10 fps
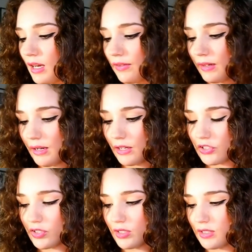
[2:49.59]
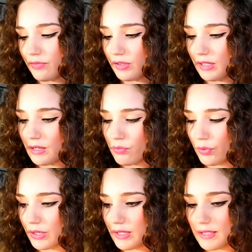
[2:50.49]
And then it has different like
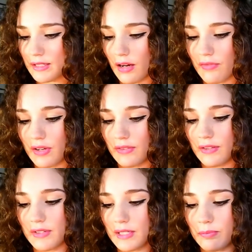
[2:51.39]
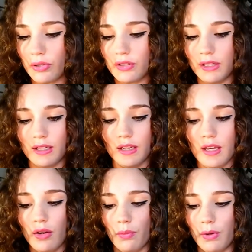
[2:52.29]
warning stuff. And then this booklet
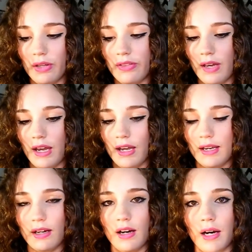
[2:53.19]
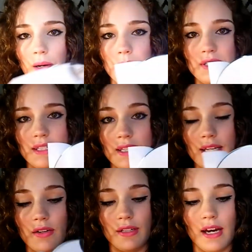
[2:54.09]
with a um,
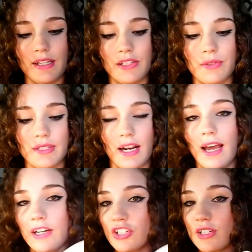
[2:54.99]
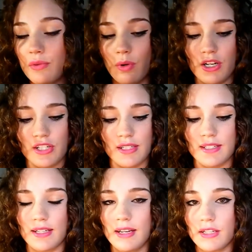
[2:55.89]
CD on how to use it. I actually did watch the
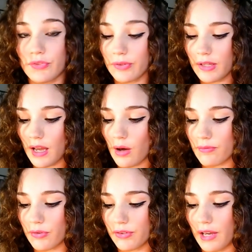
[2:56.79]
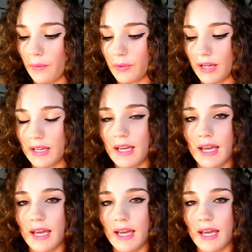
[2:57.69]
CD. It's really helpful that way.